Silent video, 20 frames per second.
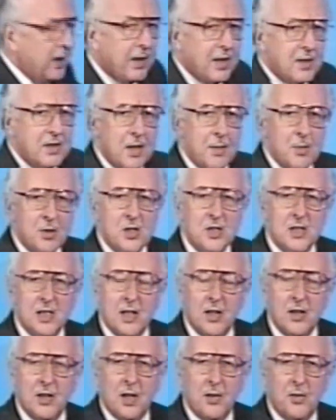get temperatures
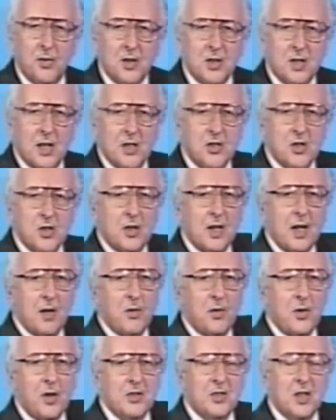low enough for a touch of
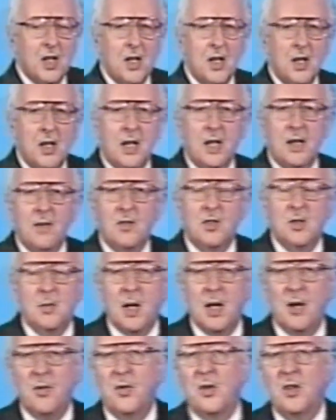ground frost, even some
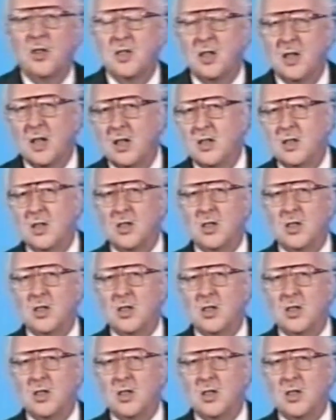air frost in eastern